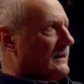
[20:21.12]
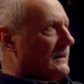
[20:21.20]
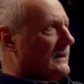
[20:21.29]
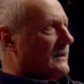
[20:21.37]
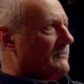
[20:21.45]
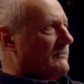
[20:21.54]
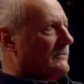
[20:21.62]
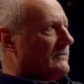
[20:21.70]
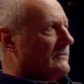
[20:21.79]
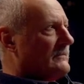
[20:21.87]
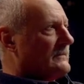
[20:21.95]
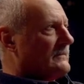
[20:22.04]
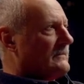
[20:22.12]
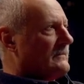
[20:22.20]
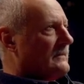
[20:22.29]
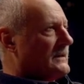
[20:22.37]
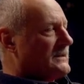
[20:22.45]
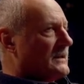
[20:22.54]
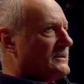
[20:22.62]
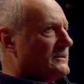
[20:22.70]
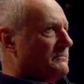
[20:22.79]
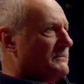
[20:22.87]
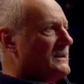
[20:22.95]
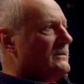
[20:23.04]
um, I started
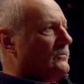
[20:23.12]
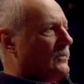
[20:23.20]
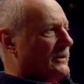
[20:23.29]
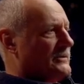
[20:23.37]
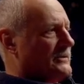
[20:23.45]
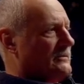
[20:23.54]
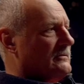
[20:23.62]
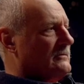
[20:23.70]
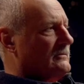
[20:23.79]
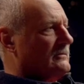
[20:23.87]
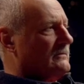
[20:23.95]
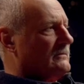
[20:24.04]
to meet one or two